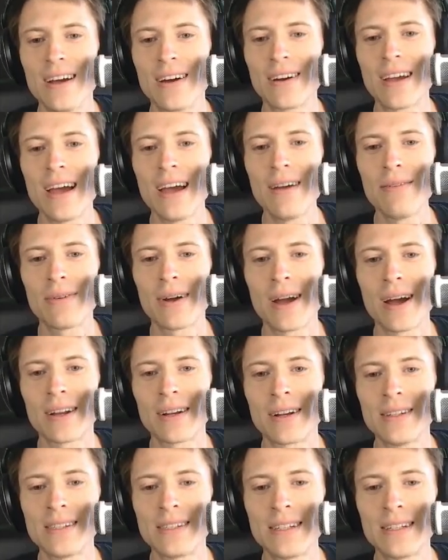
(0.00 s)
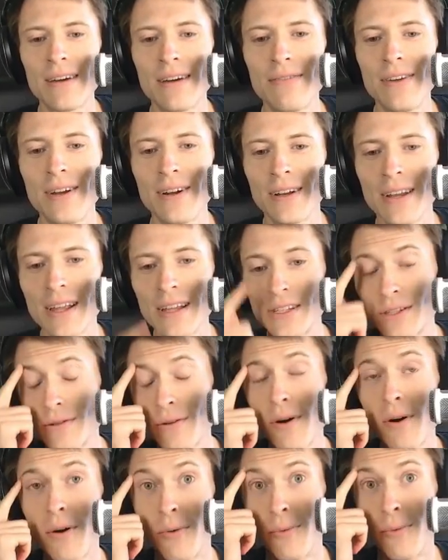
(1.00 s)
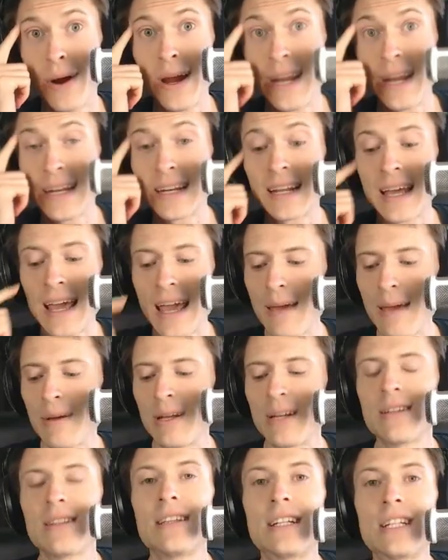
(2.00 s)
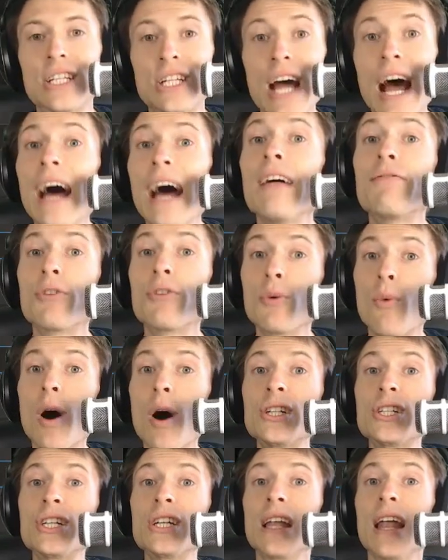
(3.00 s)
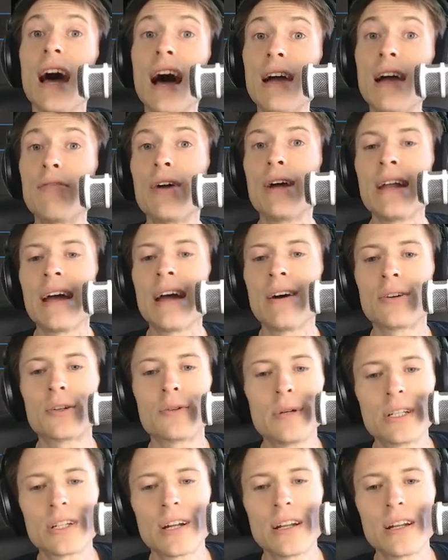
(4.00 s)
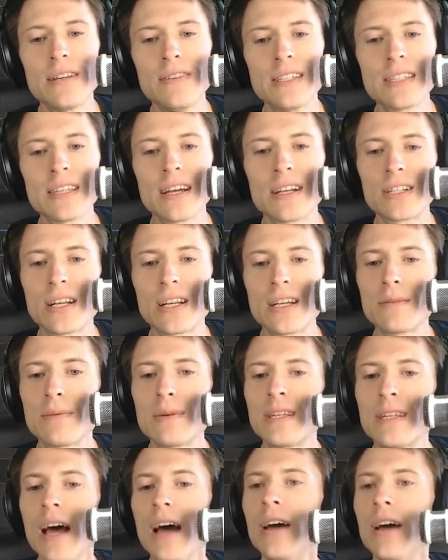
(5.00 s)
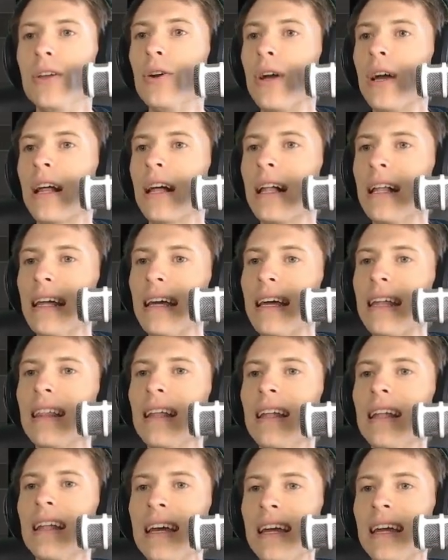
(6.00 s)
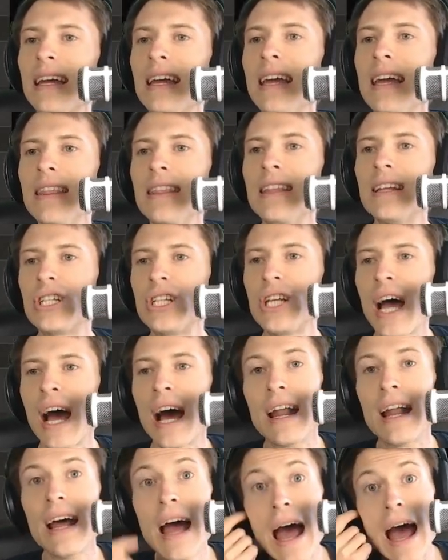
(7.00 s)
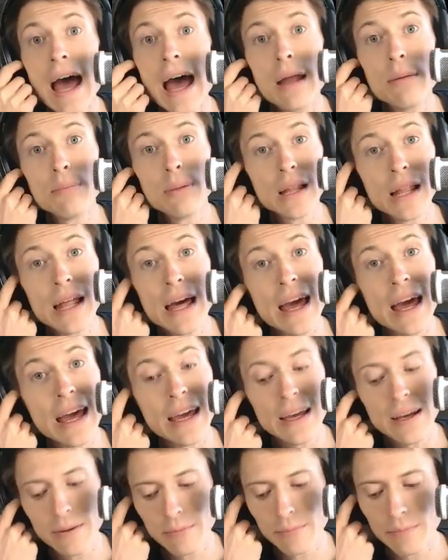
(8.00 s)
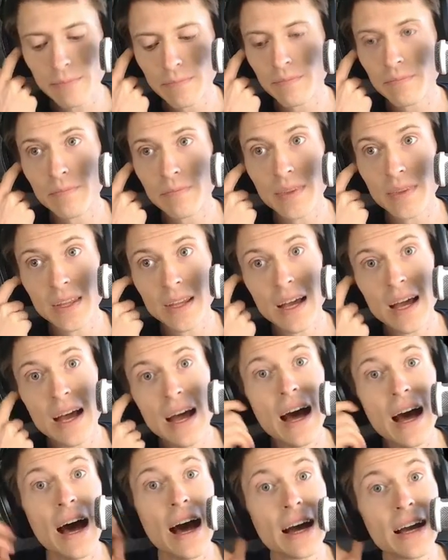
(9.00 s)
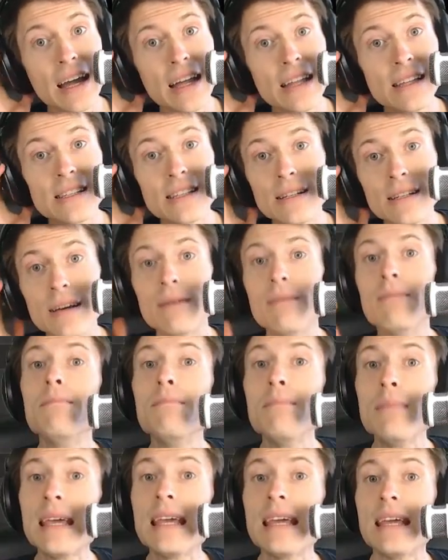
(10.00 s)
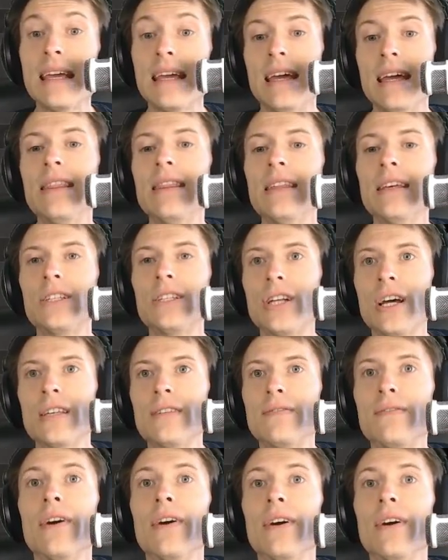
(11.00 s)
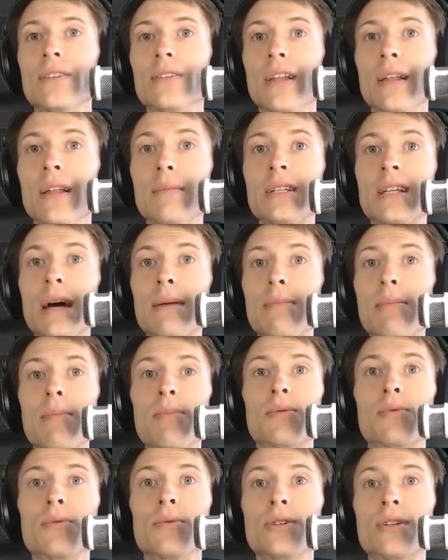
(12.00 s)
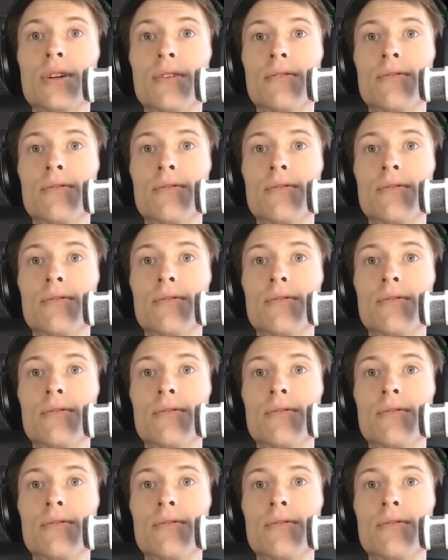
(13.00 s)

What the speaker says: Okay, we got good stuff here. Let's throw a rated game into the chat. If you're watching live right now, twitch.tv/ChessWhiz, you can click the link in the chat and play against me in this chess variant. So let me type up the rules here.